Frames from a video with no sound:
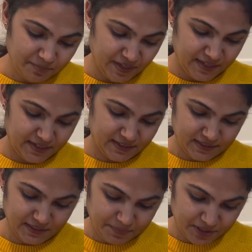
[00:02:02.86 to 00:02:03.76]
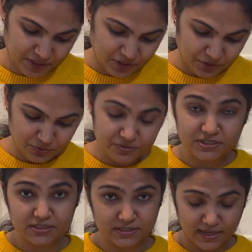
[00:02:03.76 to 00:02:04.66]
make it a little bit loose
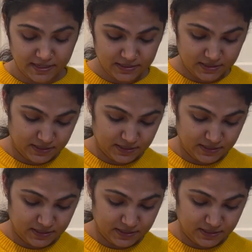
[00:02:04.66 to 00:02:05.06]
side.